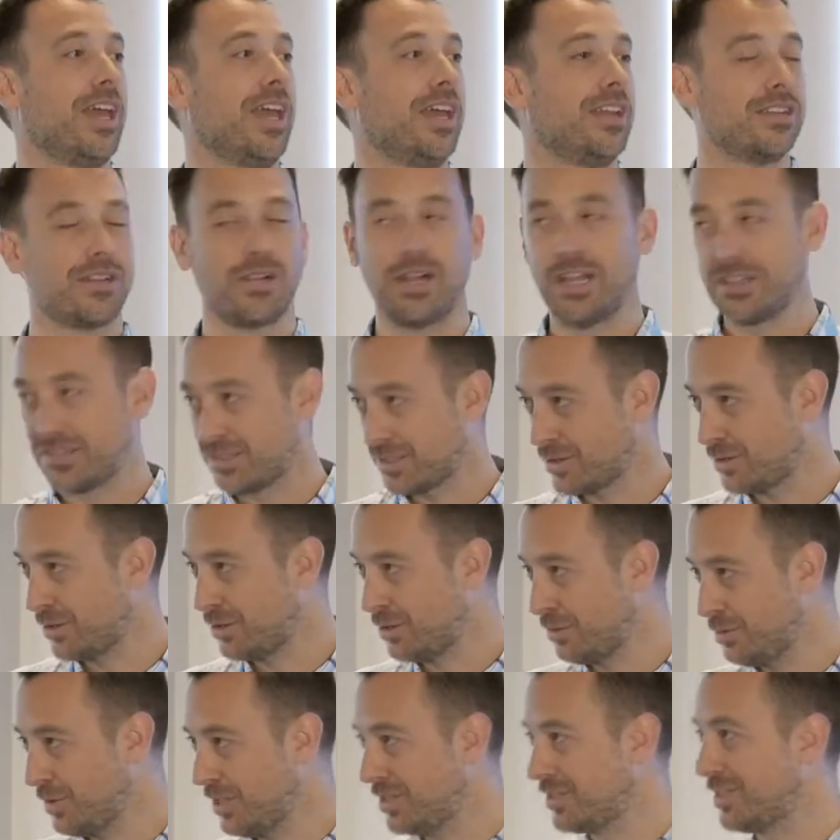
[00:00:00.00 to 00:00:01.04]
and
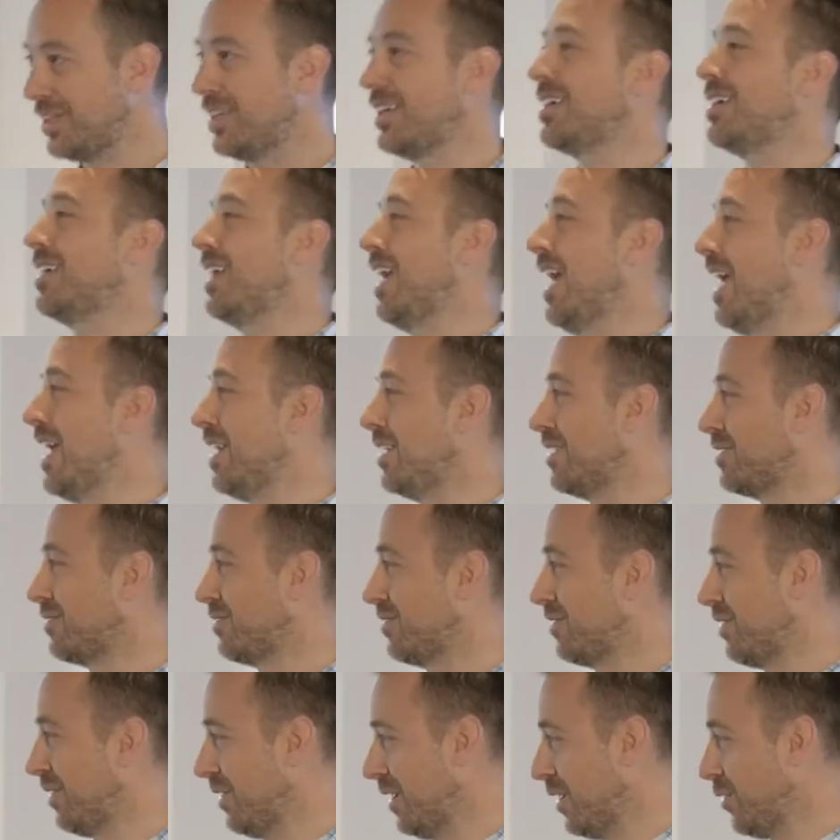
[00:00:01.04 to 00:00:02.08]
classical music and
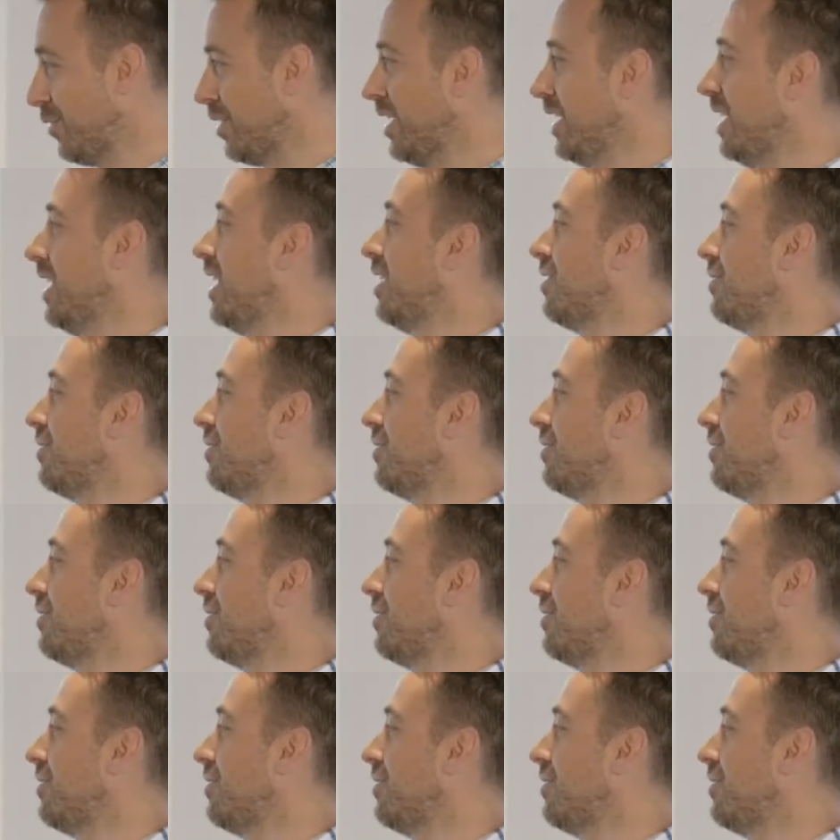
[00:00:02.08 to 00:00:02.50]
theory